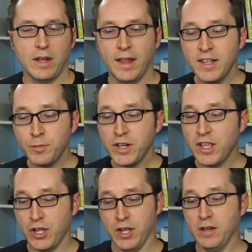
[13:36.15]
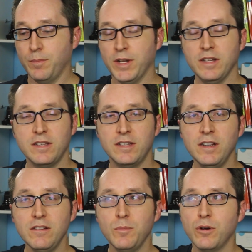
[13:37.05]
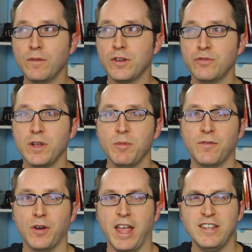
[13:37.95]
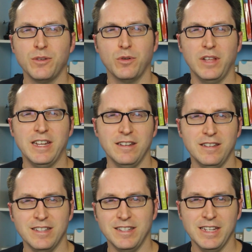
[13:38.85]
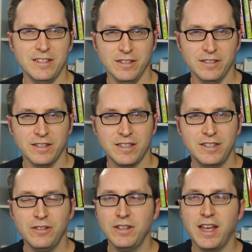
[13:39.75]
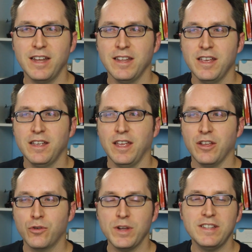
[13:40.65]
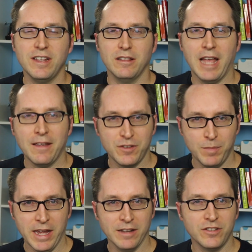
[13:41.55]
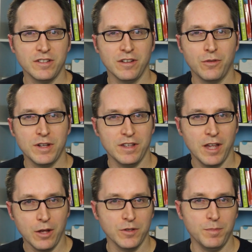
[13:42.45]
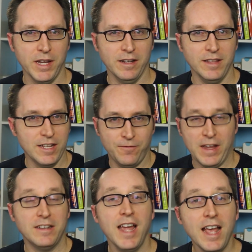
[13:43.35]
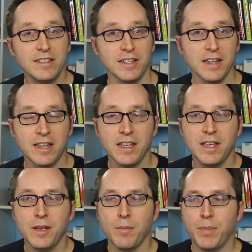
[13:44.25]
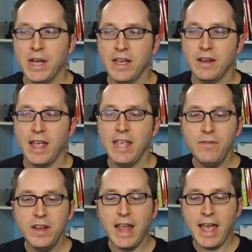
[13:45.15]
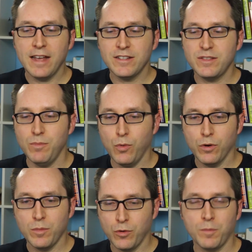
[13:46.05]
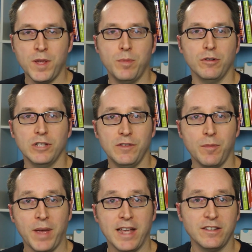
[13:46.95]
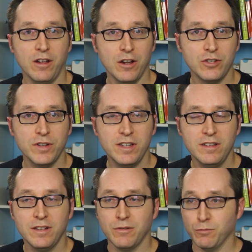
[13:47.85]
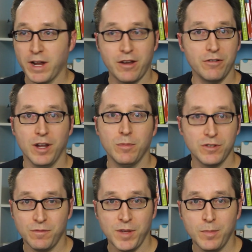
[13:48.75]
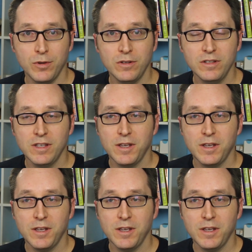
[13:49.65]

Now that's pretty good, but it's still more of a treatment for aging-related diseases. It's still not increasing lifespan, it's just increasing health span. And that's fantastic, but even as more and more people are living past 100, record numbers of people,